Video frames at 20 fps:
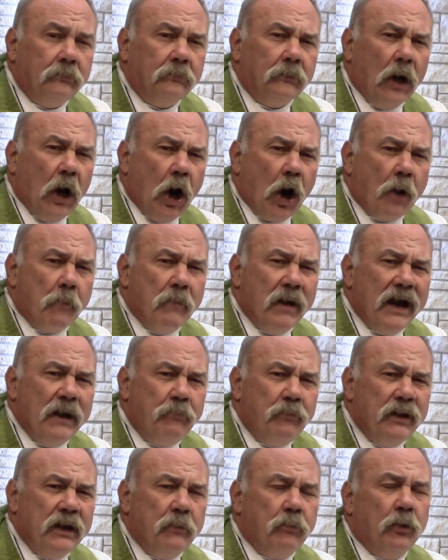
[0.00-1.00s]
are my
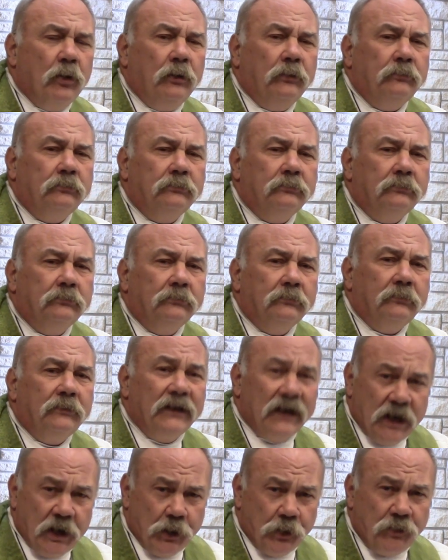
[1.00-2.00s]
people.
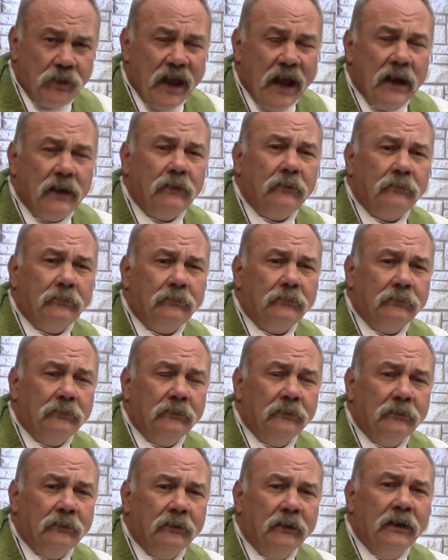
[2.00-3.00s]
You hear that?
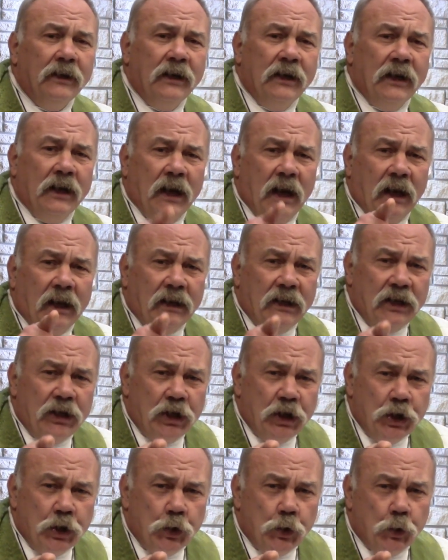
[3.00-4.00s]

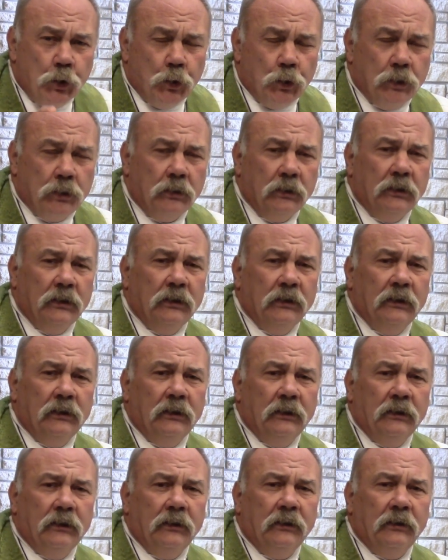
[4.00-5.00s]
You,
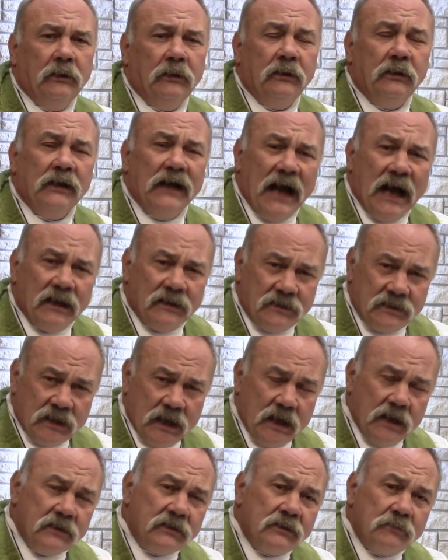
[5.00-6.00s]
God
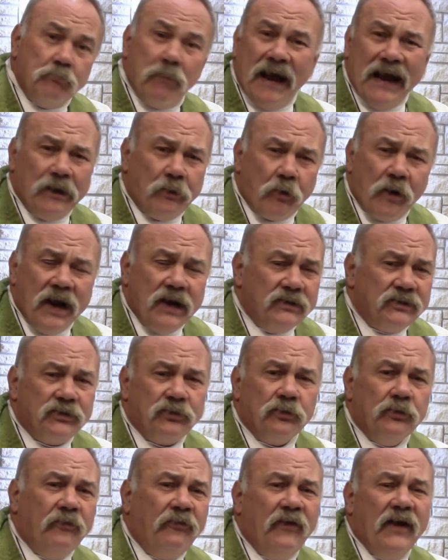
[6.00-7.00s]
says, by grace
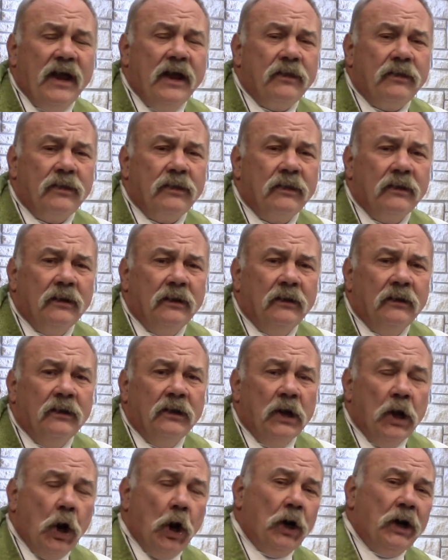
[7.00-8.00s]
through faith,
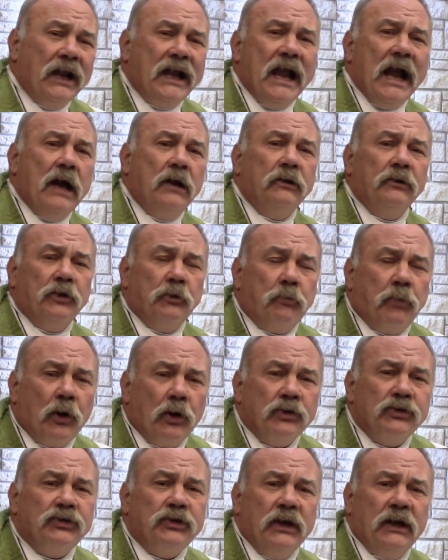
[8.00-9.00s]
on account of the
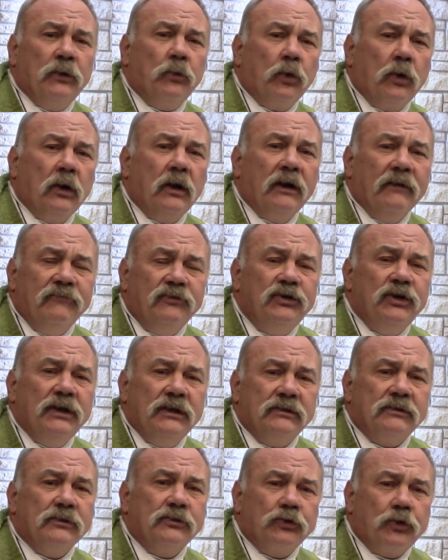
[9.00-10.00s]
person and work of
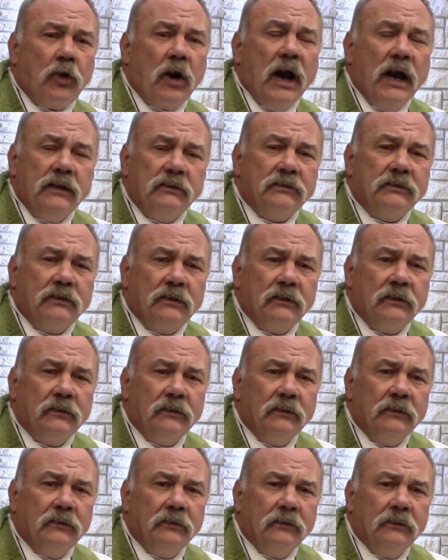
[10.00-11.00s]
Jesus Christ,
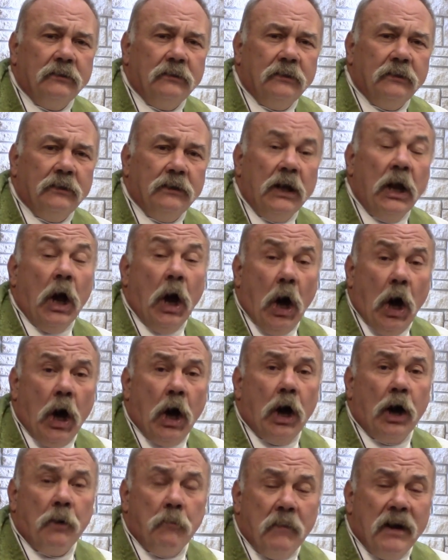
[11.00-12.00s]

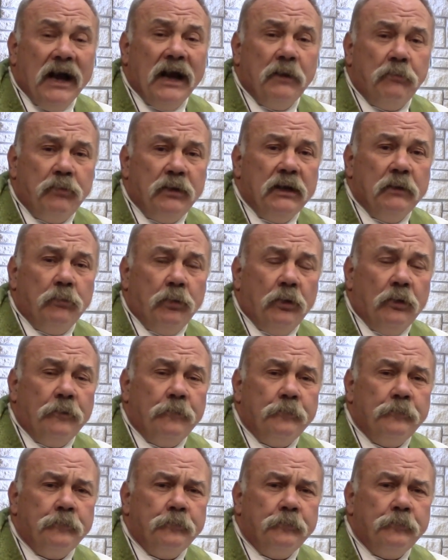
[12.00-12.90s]
are my people.